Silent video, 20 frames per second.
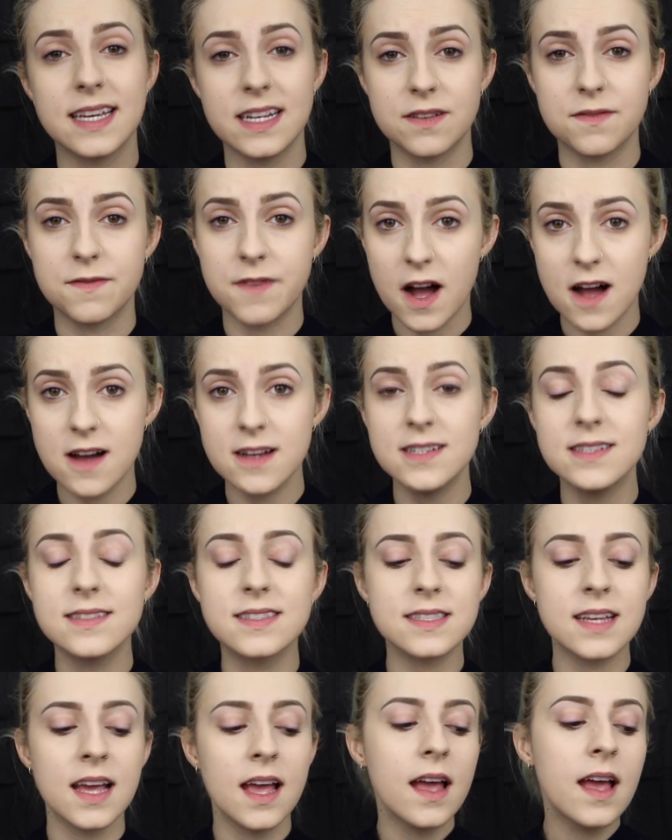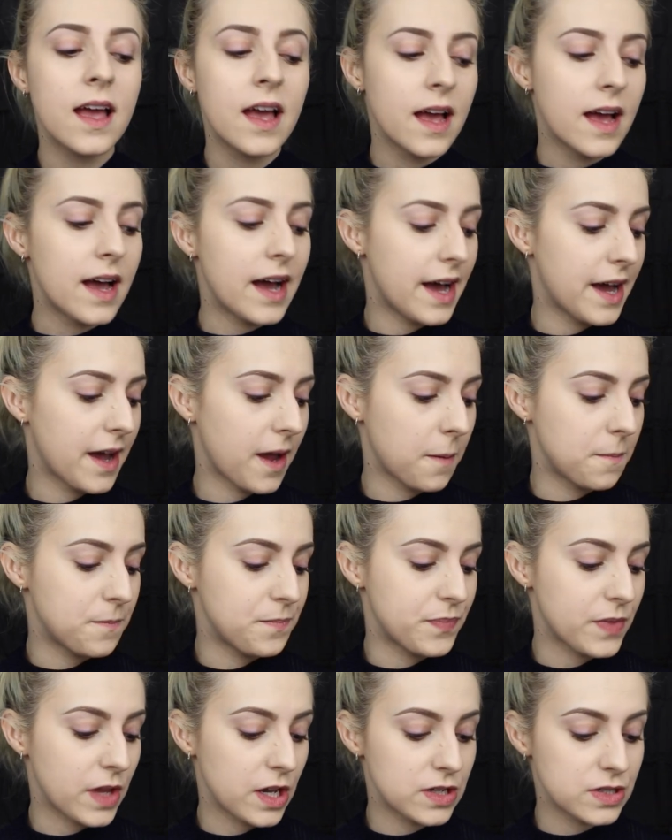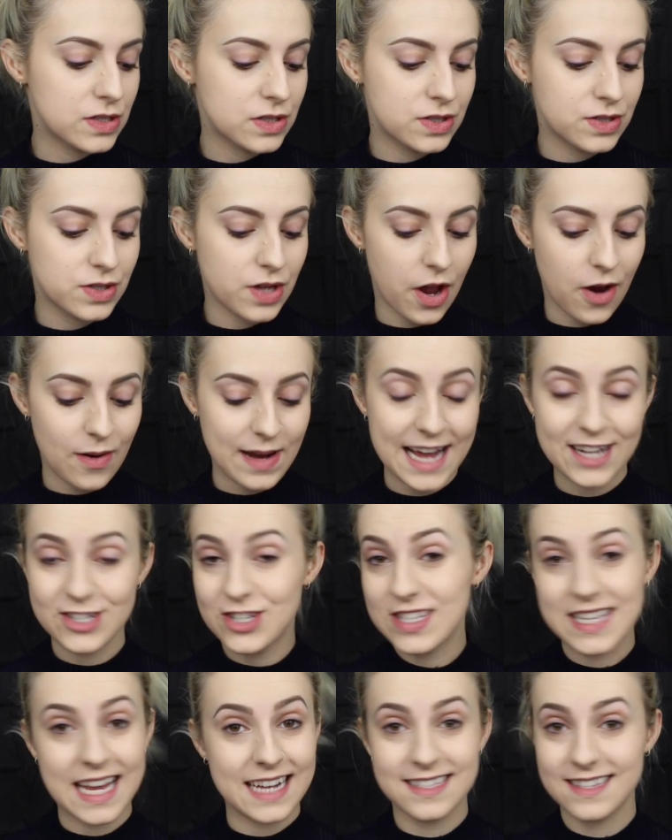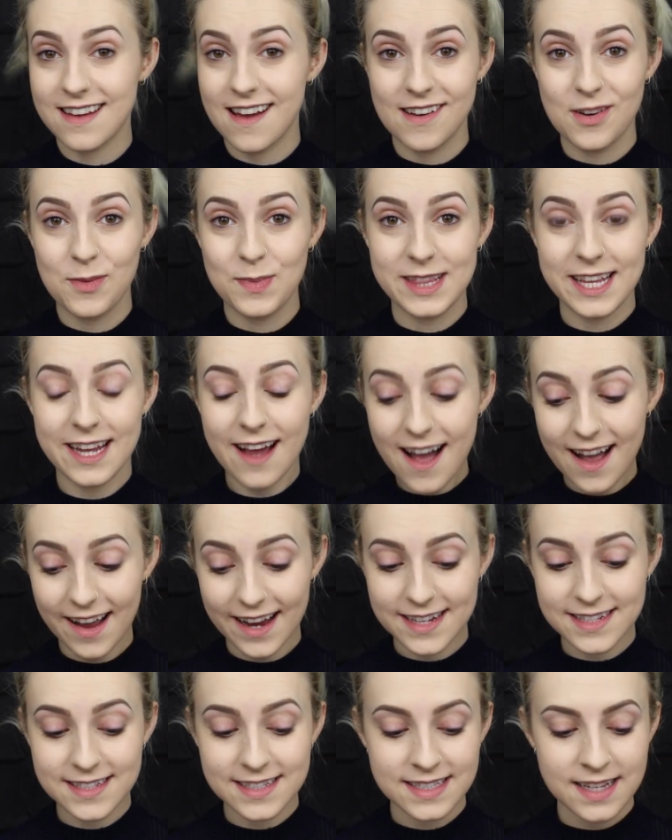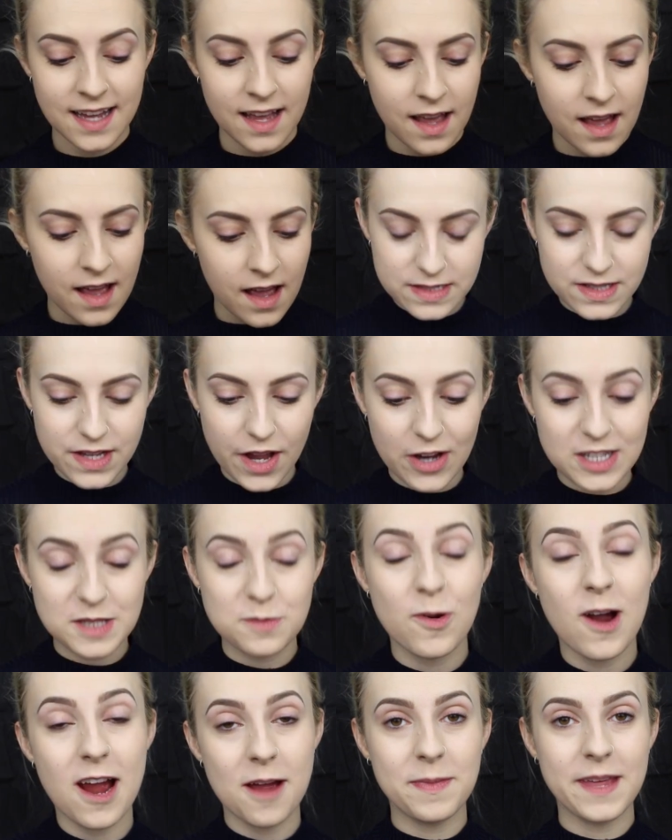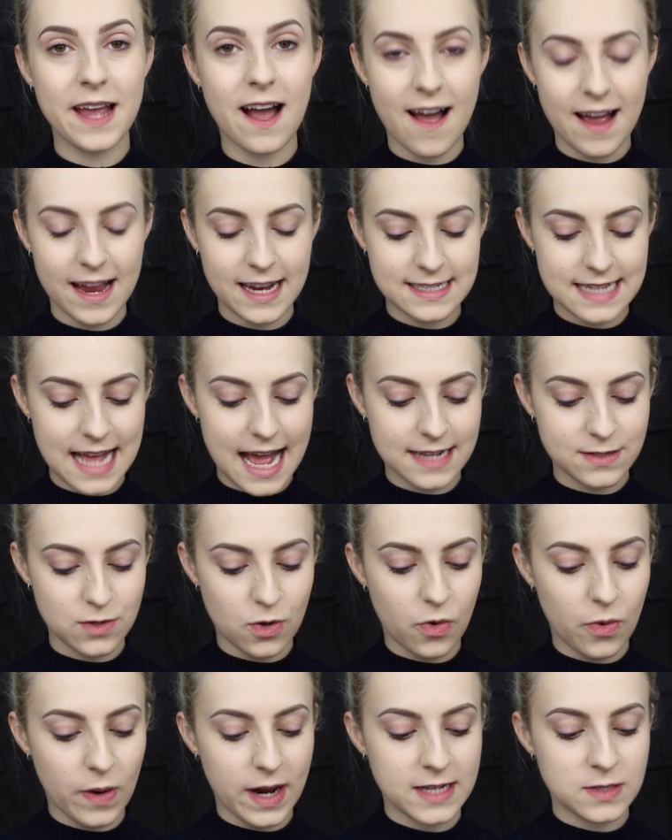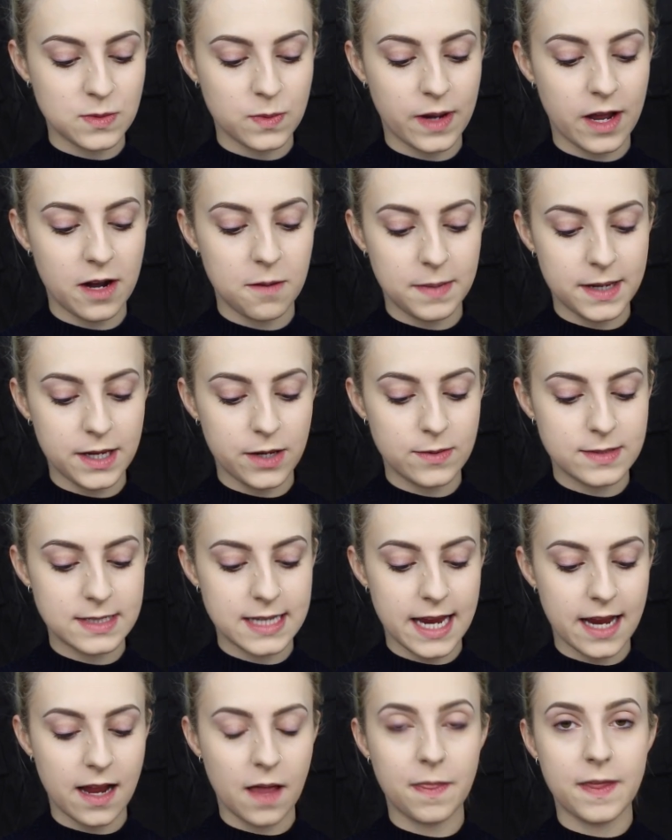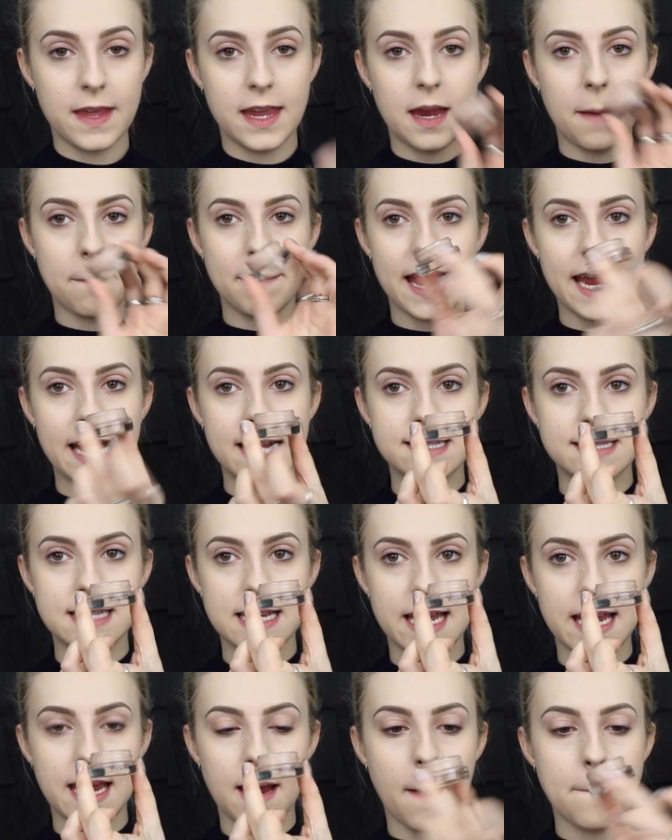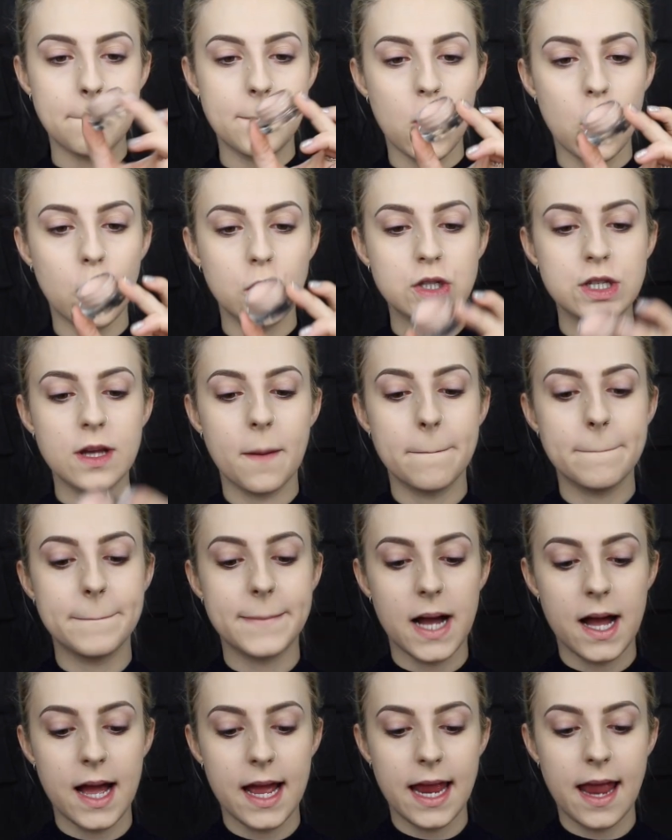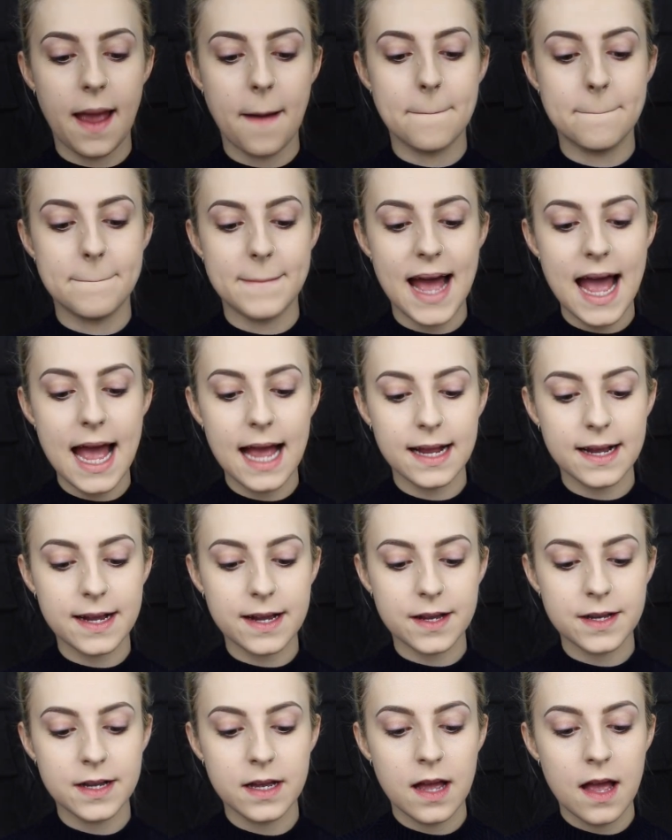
in advance. So let's just get started with the eyes. So to prime the eyes, as always, we're going to be using the Paisley Pot by MAC.